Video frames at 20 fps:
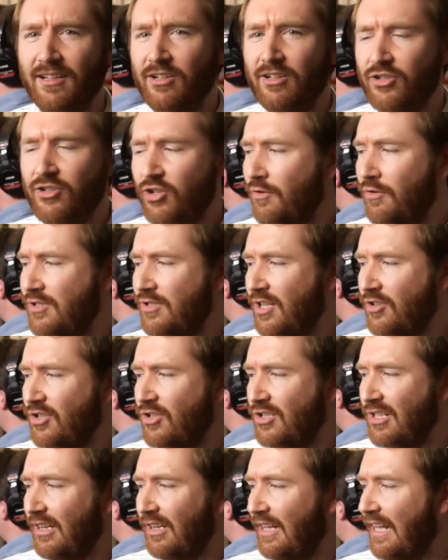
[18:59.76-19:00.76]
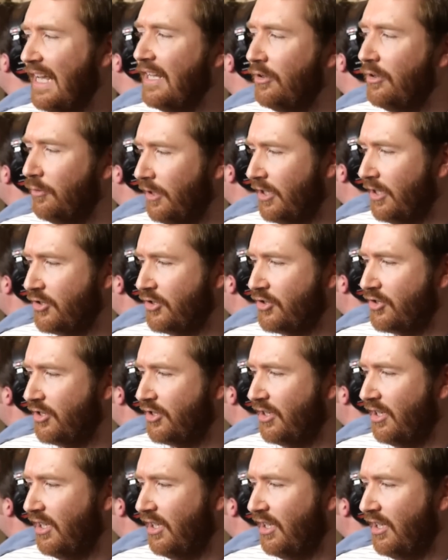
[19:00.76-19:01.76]
shows that just languish
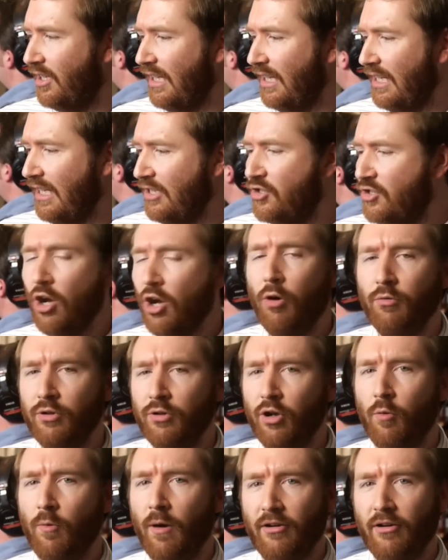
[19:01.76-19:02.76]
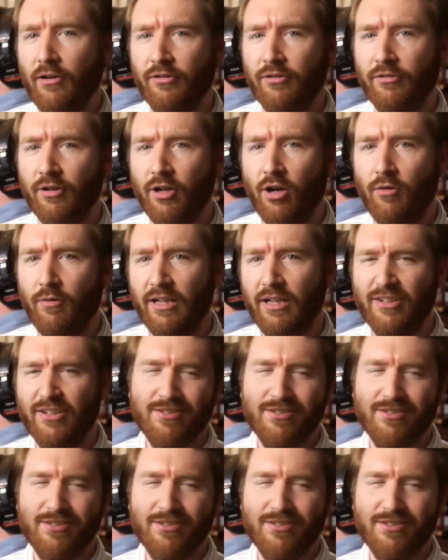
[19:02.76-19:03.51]
and don't know where they're going and